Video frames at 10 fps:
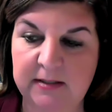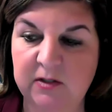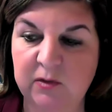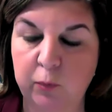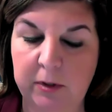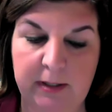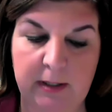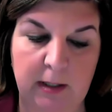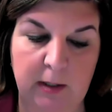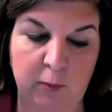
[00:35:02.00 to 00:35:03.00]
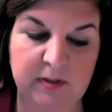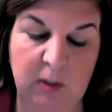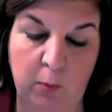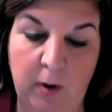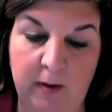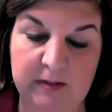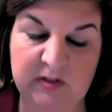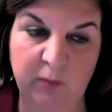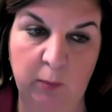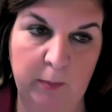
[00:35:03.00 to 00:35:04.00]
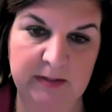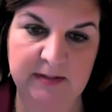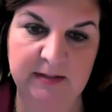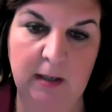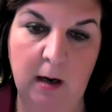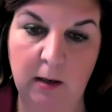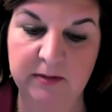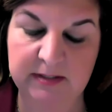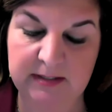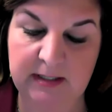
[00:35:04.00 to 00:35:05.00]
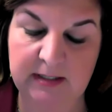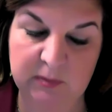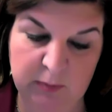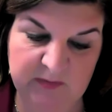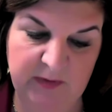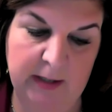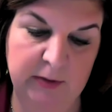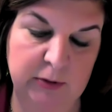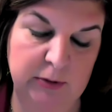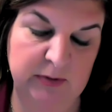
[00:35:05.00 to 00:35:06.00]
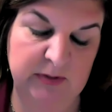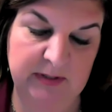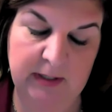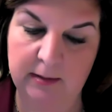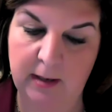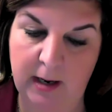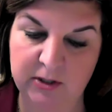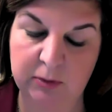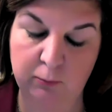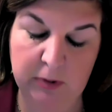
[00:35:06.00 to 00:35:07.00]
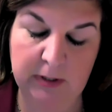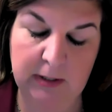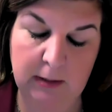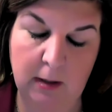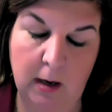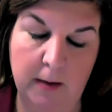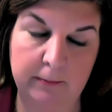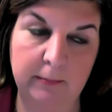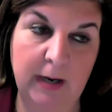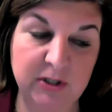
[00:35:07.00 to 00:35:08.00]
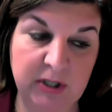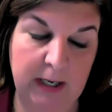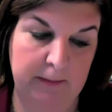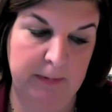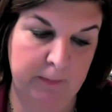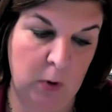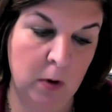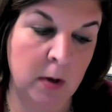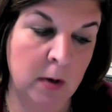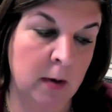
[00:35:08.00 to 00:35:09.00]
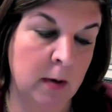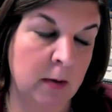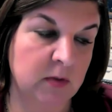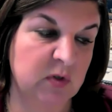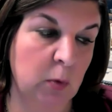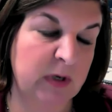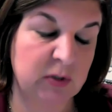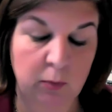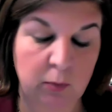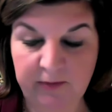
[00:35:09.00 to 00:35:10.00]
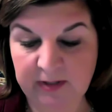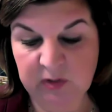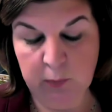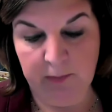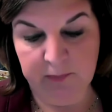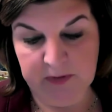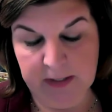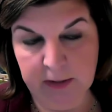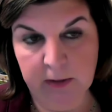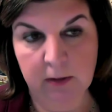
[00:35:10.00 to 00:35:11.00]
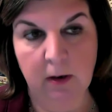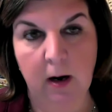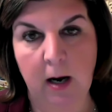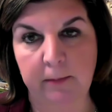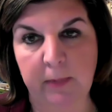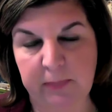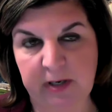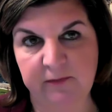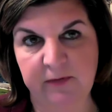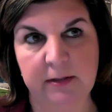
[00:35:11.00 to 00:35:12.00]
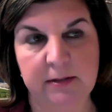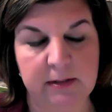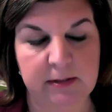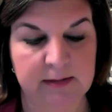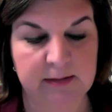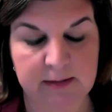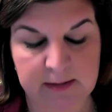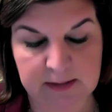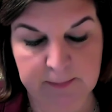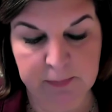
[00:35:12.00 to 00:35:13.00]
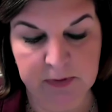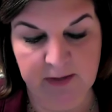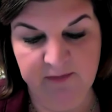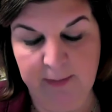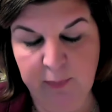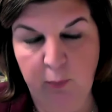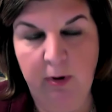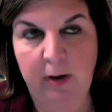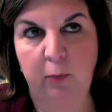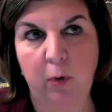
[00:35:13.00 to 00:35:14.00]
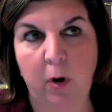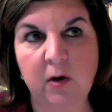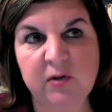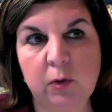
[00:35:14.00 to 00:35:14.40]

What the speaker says: is, it's really increasing awareness for women's heart disease risk factors and really educating people. So we do events throughout the year. Our big event is typically in February, but